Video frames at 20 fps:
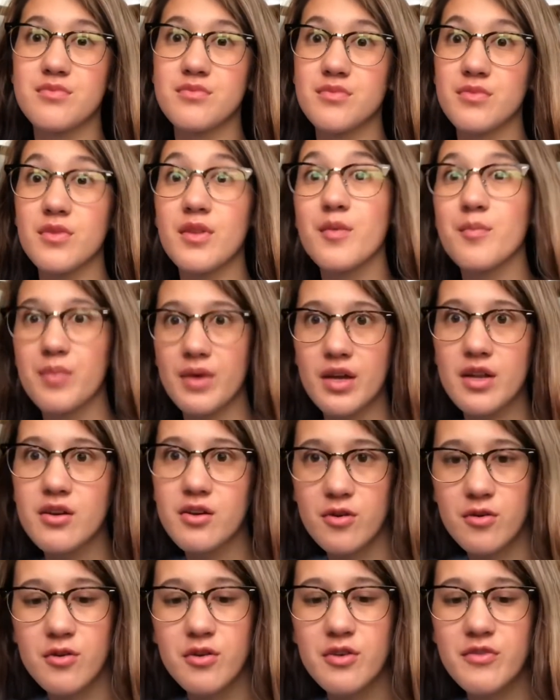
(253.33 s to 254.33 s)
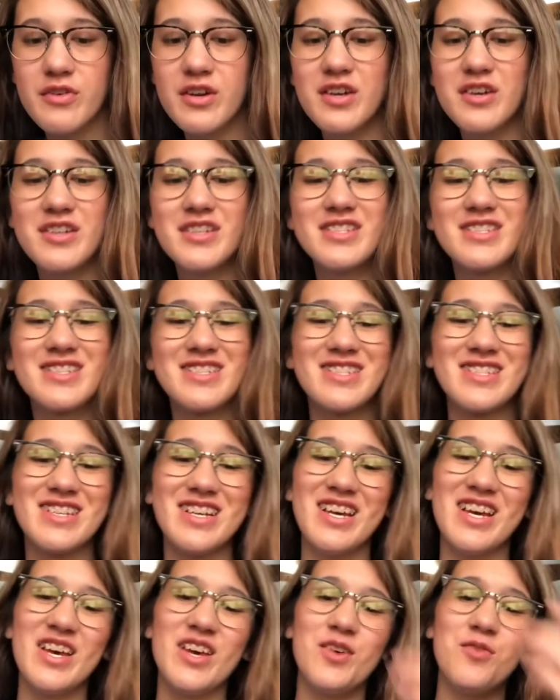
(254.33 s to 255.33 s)
the beta coronavirus,
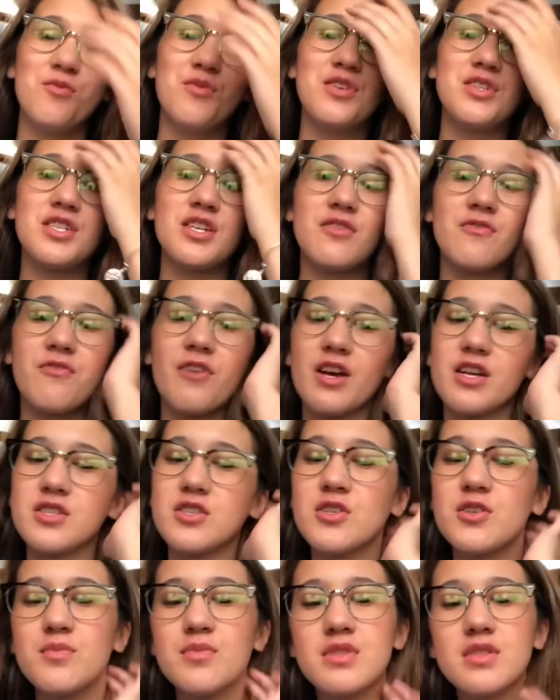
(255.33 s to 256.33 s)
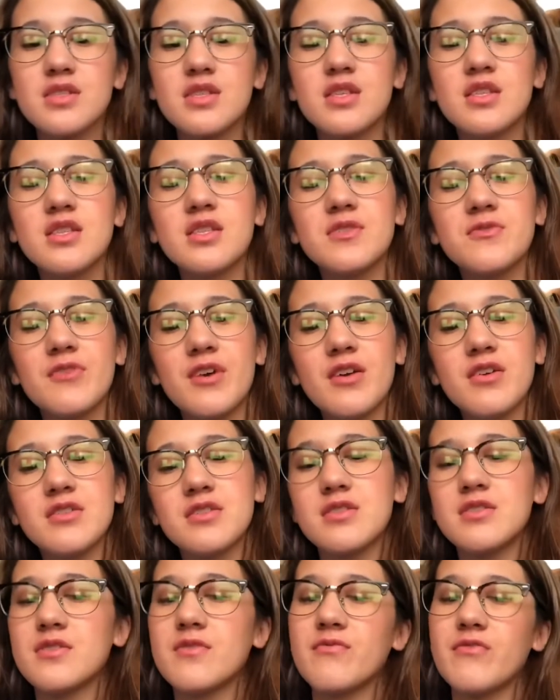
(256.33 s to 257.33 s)
which infects humans, and this virus
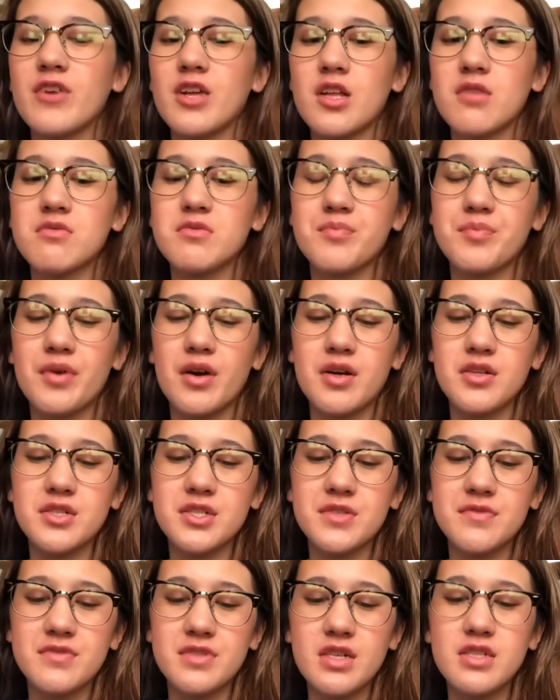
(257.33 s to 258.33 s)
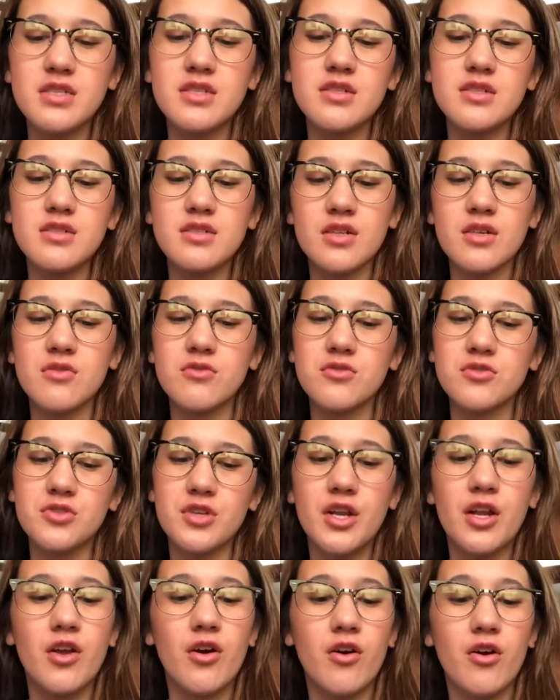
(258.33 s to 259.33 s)
is enveloped positive sense
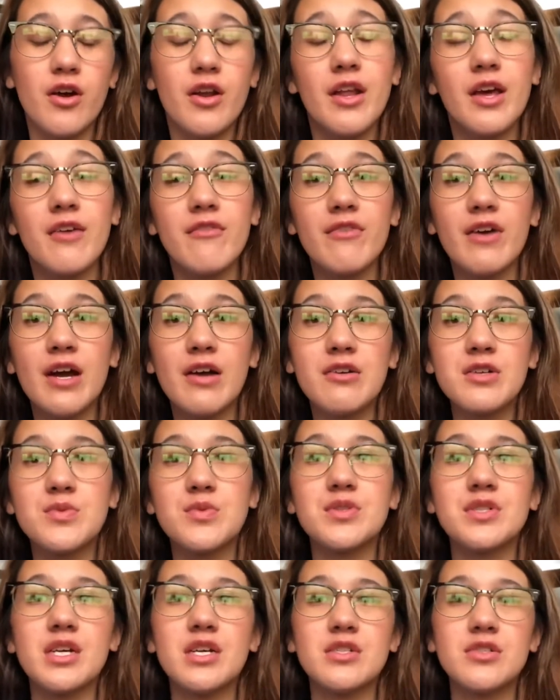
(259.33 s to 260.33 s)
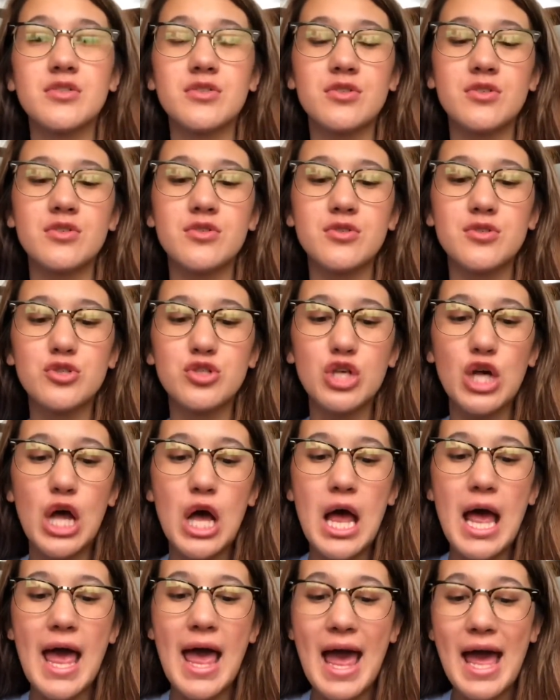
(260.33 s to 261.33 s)
single-stranded RNA virus, which enters
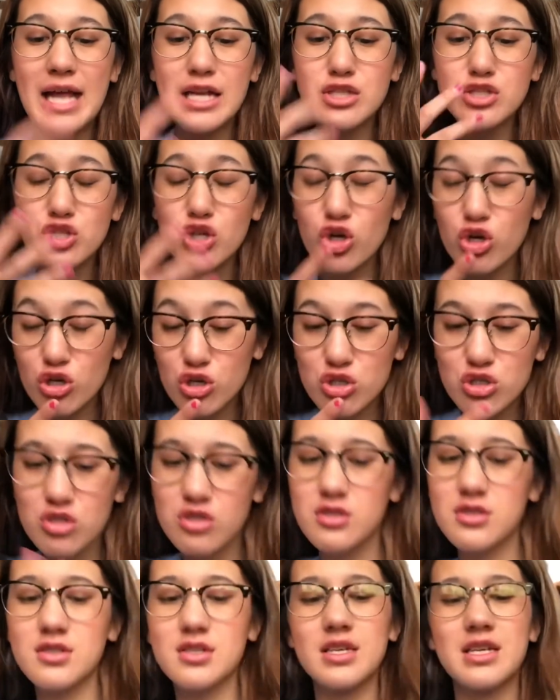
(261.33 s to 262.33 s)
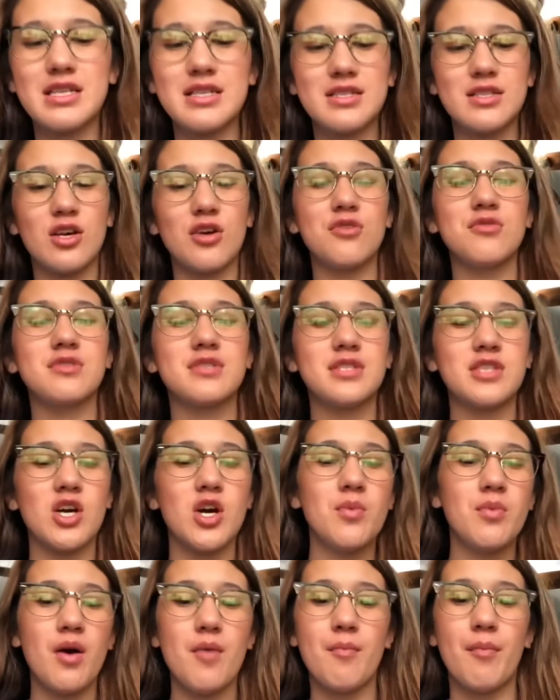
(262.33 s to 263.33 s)
its host cell
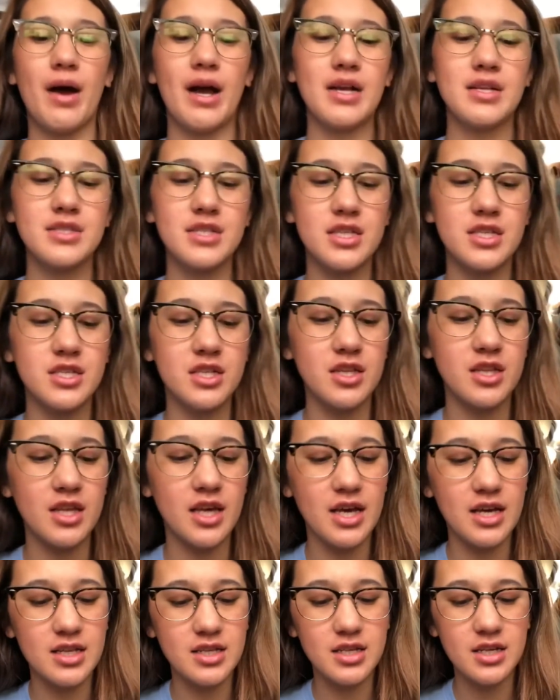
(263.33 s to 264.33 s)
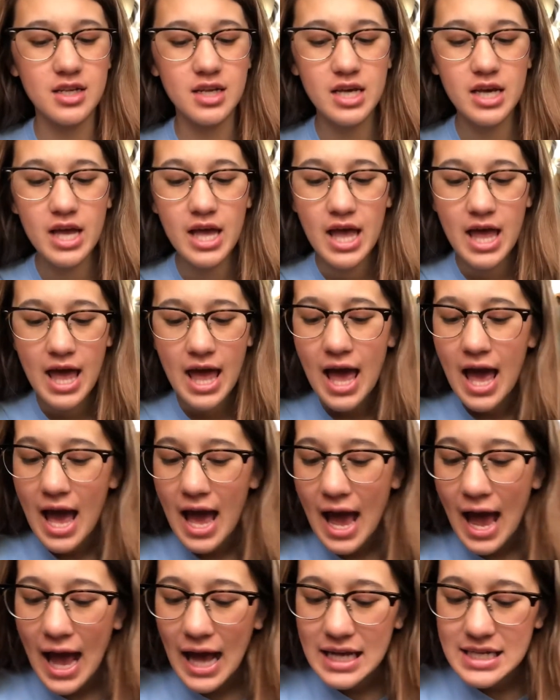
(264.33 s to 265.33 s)
by binding to the
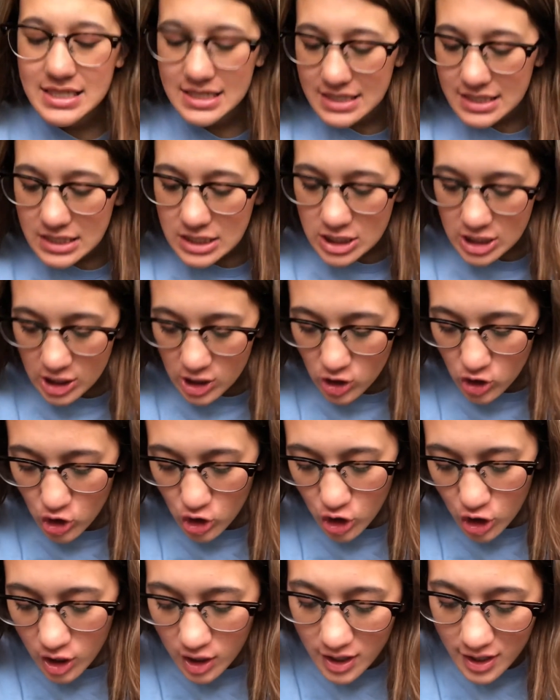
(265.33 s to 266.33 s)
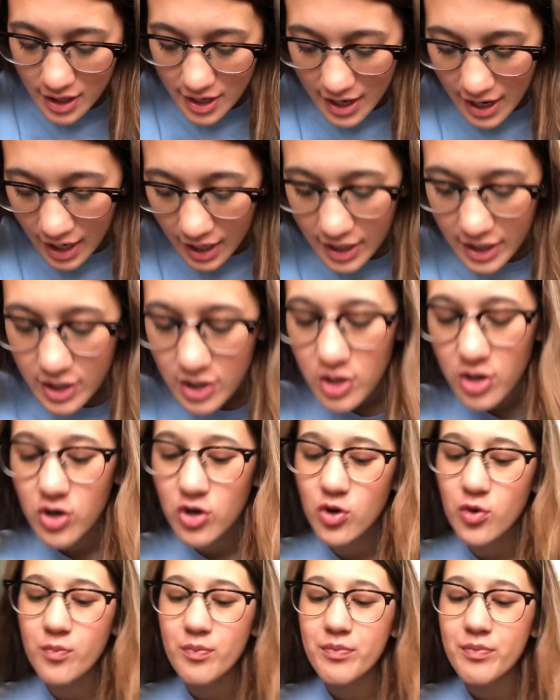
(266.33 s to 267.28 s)
N-acetyl 9O